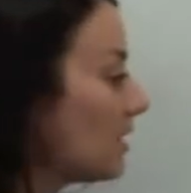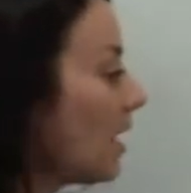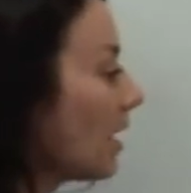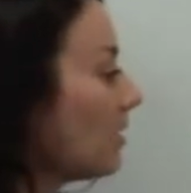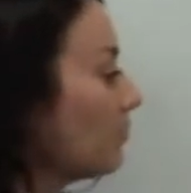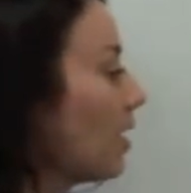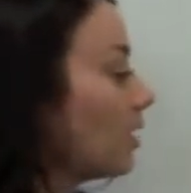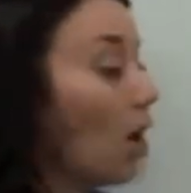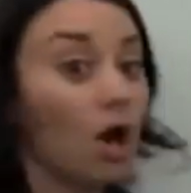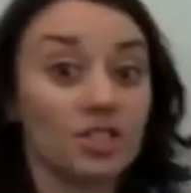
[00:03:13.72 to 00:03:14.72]
a negative
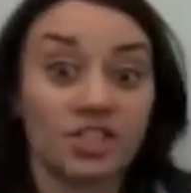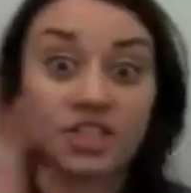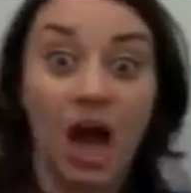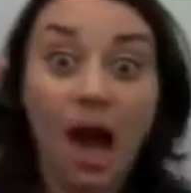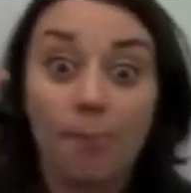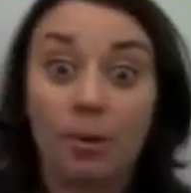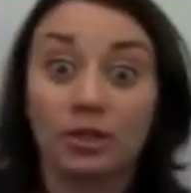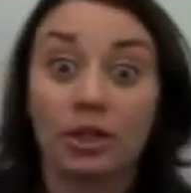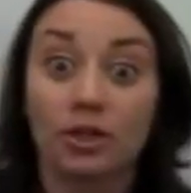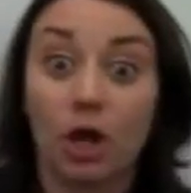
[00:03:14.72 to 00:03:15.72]
1. Stop what
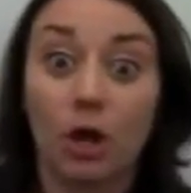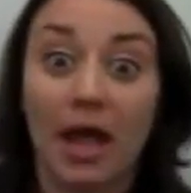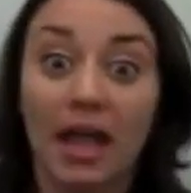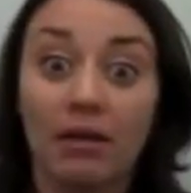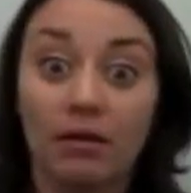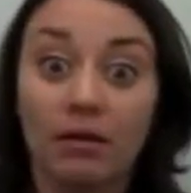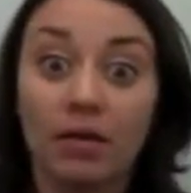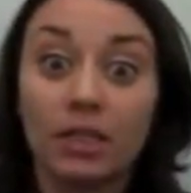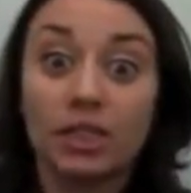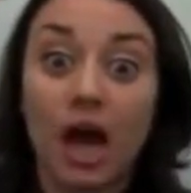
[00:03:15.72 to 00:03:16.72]
you're doing!
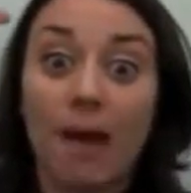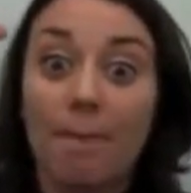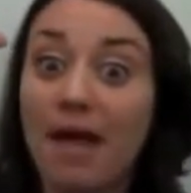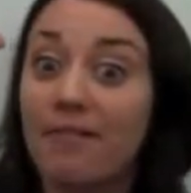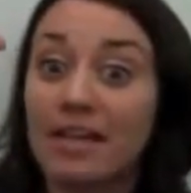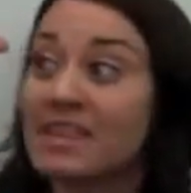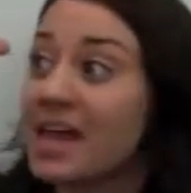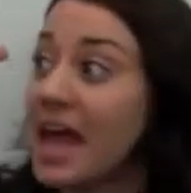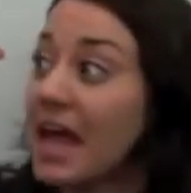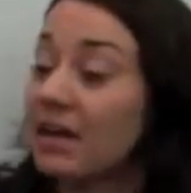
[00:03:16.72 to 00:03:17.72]
Drop
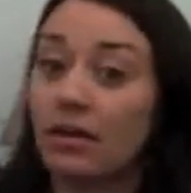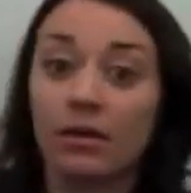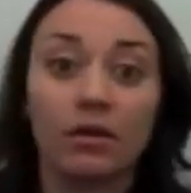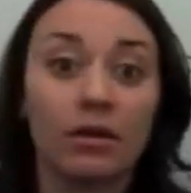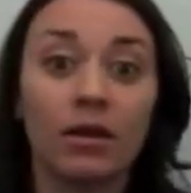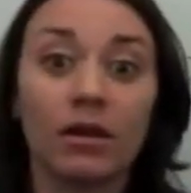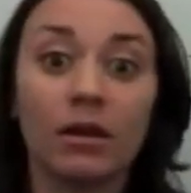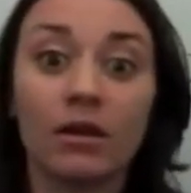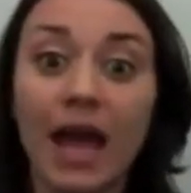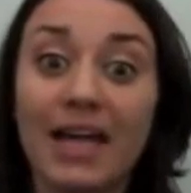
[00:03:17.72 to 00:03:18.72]
everything!
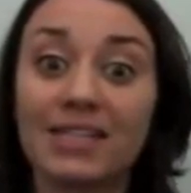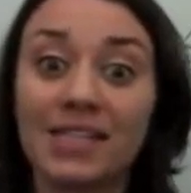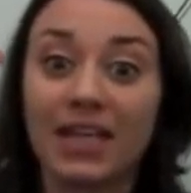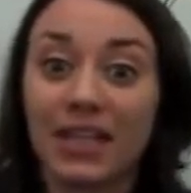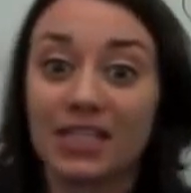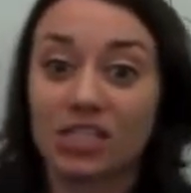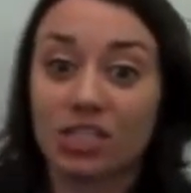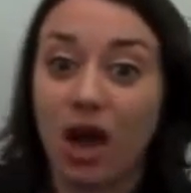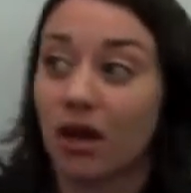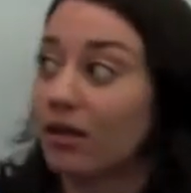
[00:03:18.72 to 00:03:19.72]
And sing this
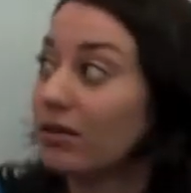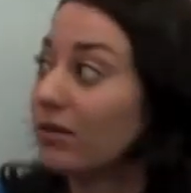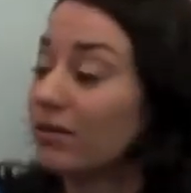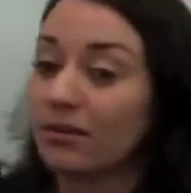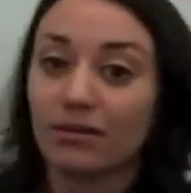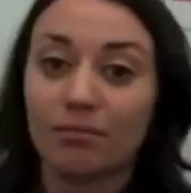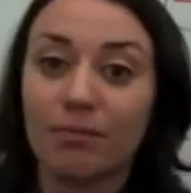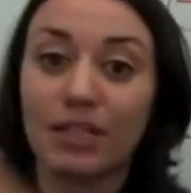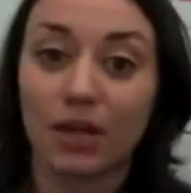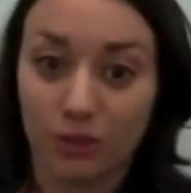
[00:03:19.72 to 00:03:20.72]
song!
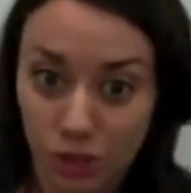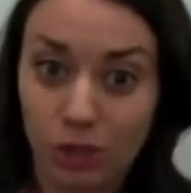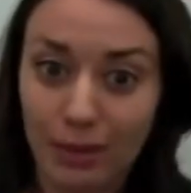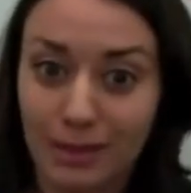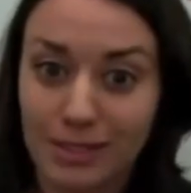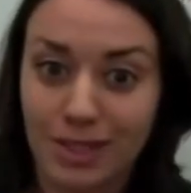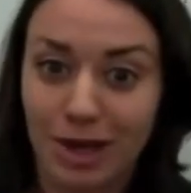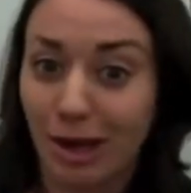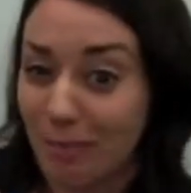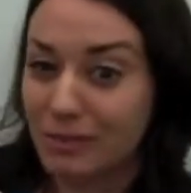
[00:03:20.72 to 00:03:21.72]
My daughter, she made this
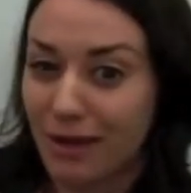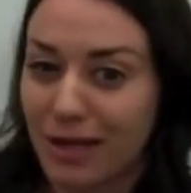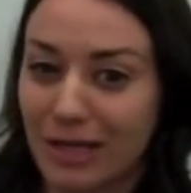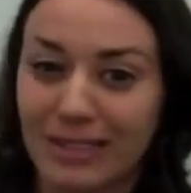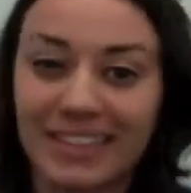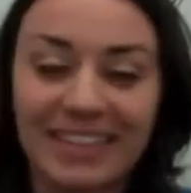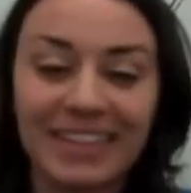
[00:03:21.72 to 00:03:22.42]
song up. It's very good.